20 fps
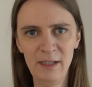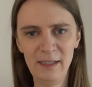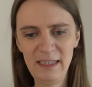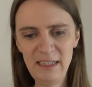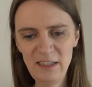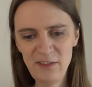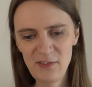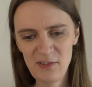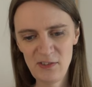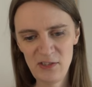
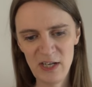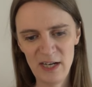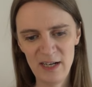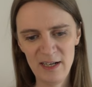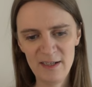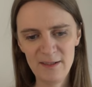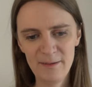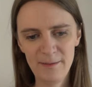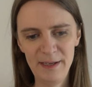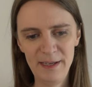Each
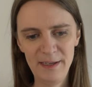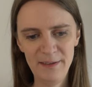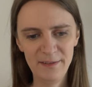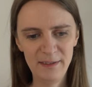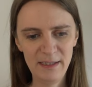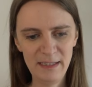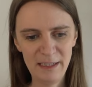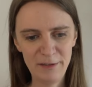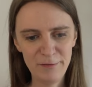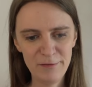jar has
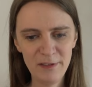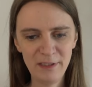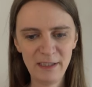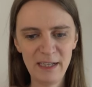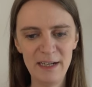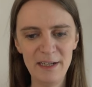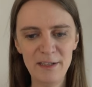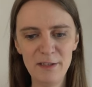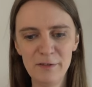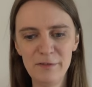a different
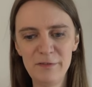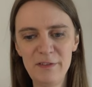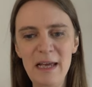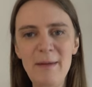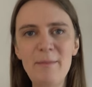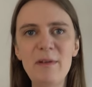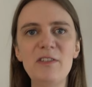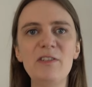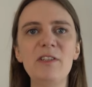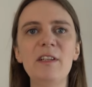kind of
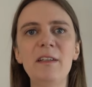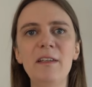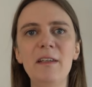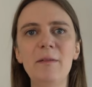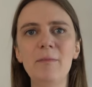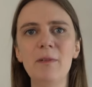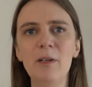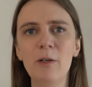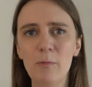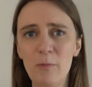damage in them.
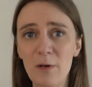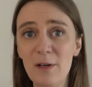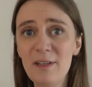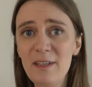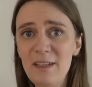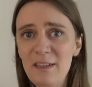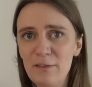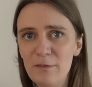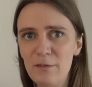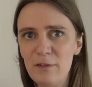One
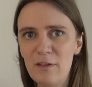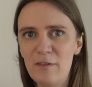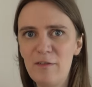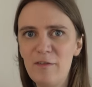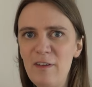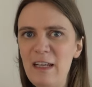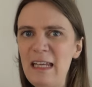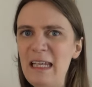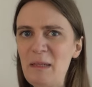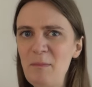is full of
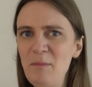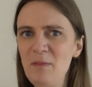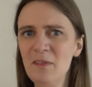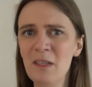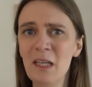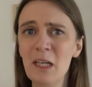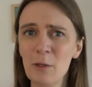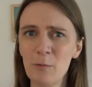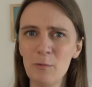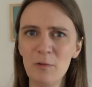flames,
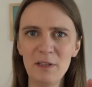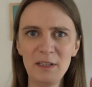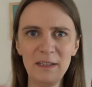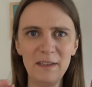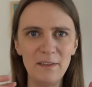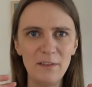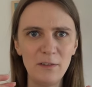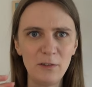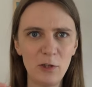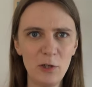one
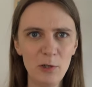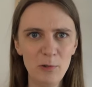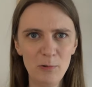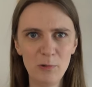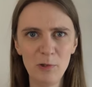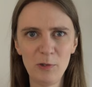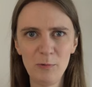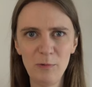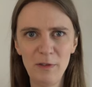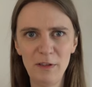is
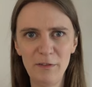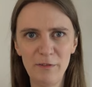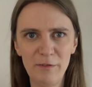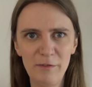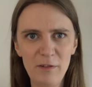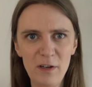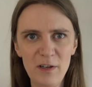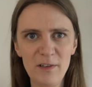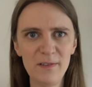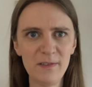cold with
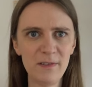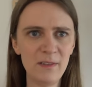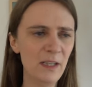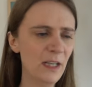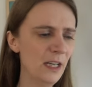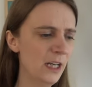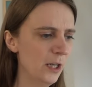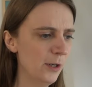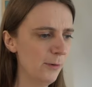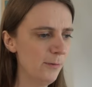frost,
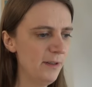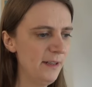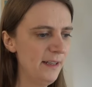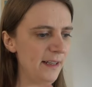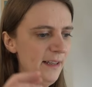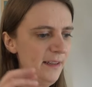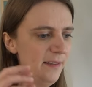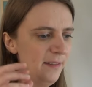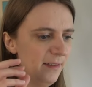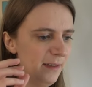one
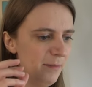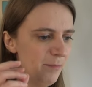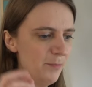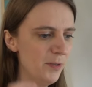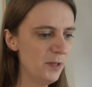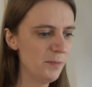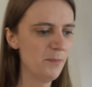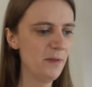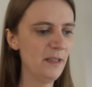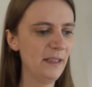has a
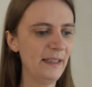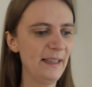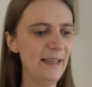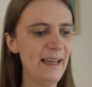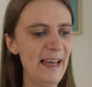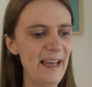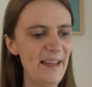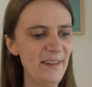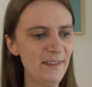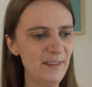bubbling
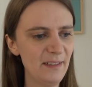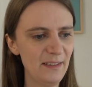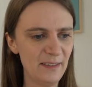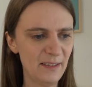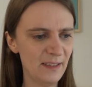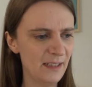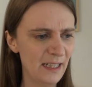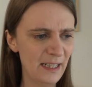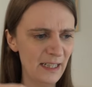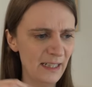acid
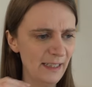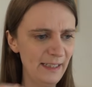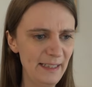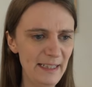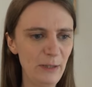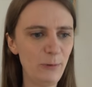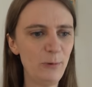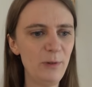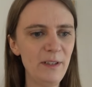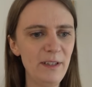
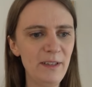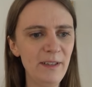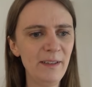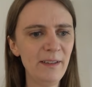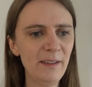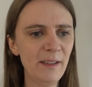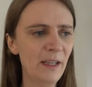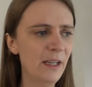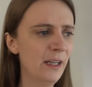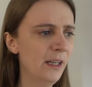liquid in
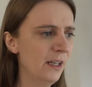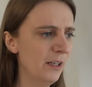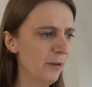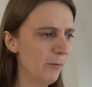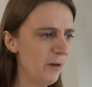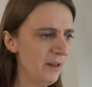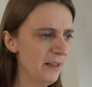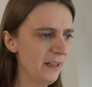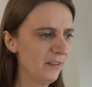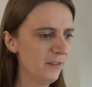it,
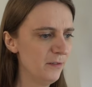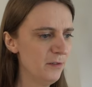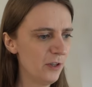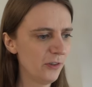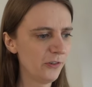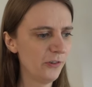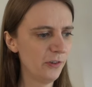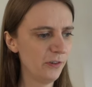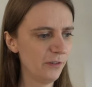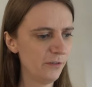one has
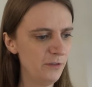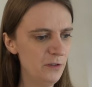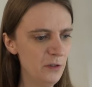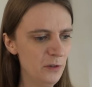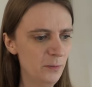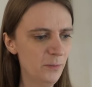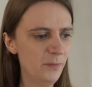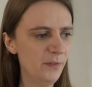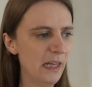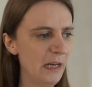noxious
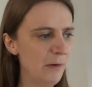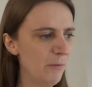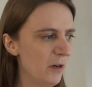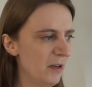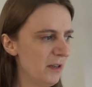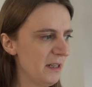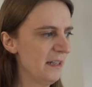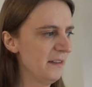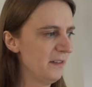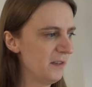fumes, and
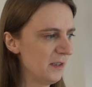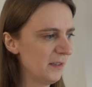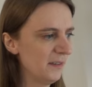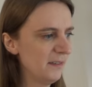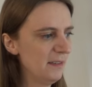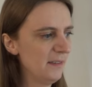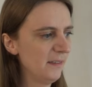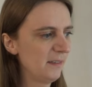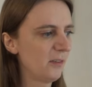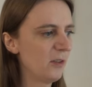one has just
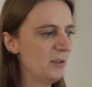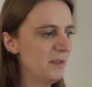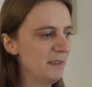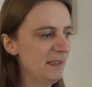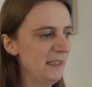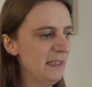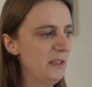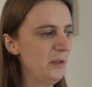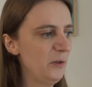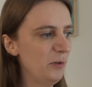this
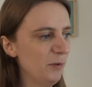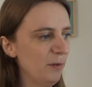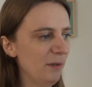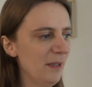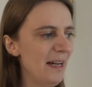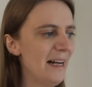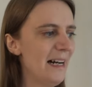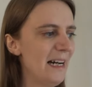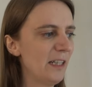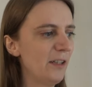continuous
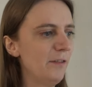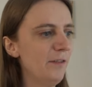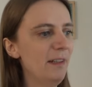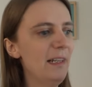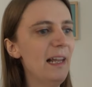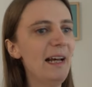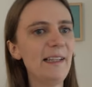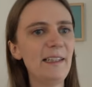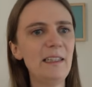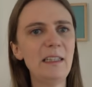arc of
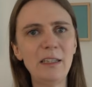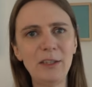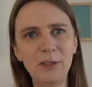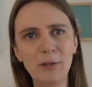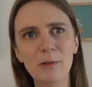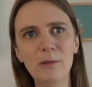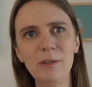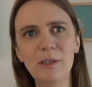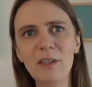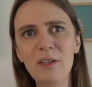lightning
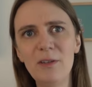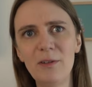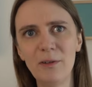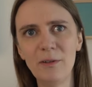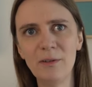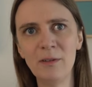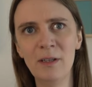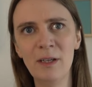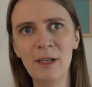going on.